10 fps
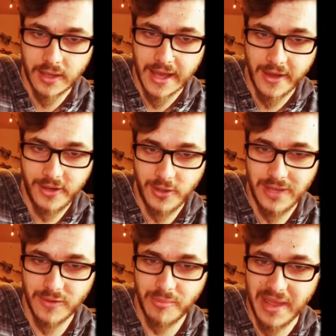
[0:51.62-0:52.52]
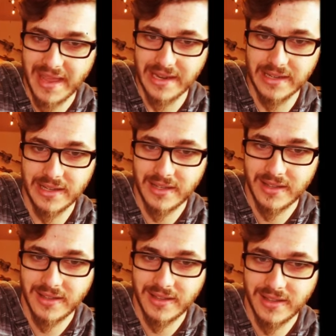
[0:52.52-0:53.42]
How do you even pin?
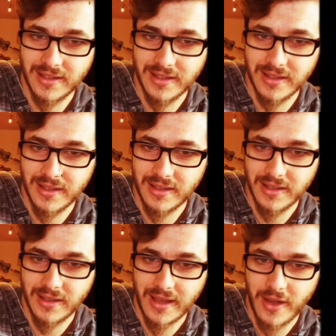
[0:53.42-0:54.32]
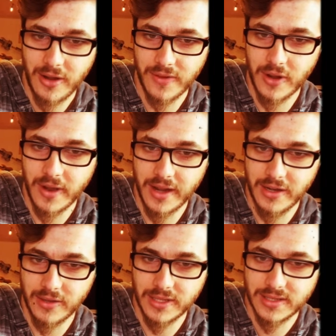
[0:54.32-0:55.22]
I don't even know how to
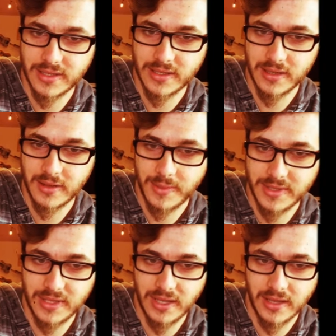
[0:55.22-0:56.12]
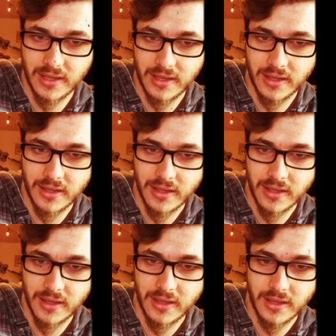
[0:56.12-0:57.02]
do this. Let me see.
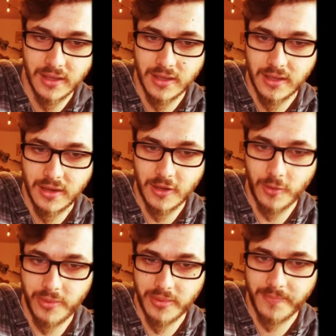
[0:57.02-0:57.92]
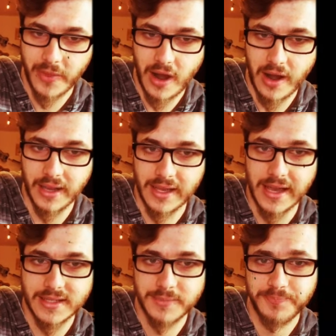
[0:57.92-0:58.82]
Nope. All right,
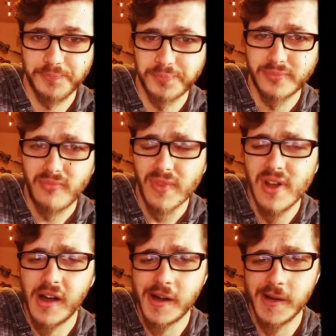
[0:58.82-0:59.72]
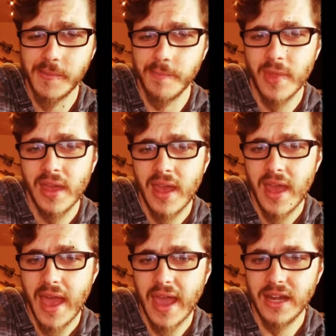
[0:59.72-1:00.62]
guys. Um,
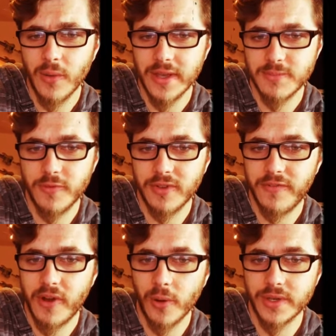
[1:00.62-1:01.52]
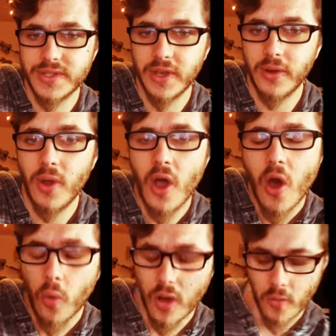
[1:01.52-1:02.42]
anyways, moving forward. So
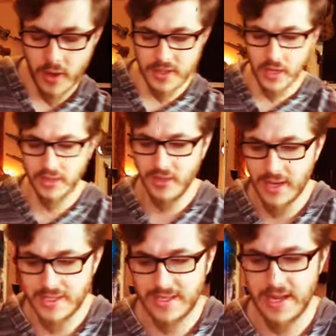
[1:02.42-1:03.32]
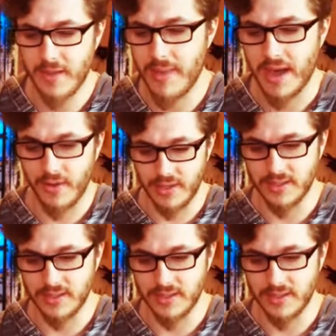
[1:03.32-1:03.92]
what I want to talk to you guys today about